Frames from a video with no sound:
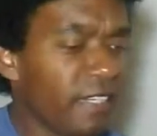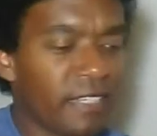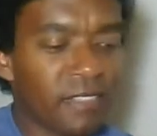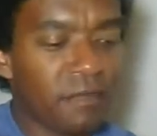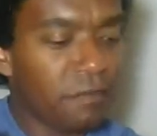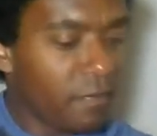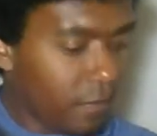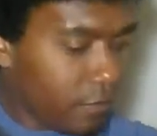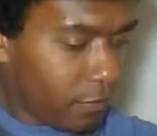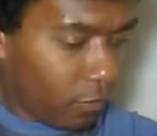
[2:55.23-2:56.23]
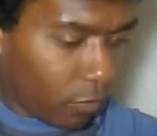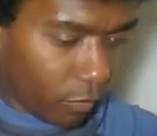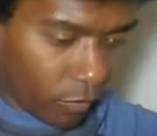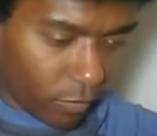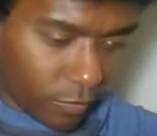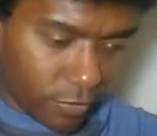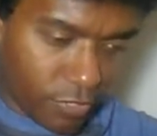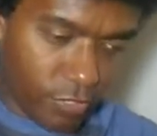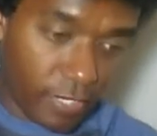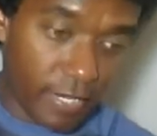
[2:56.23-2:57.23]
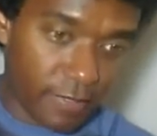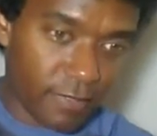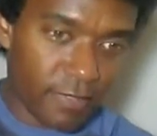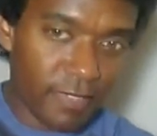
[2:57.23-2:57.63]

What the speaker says: and shit.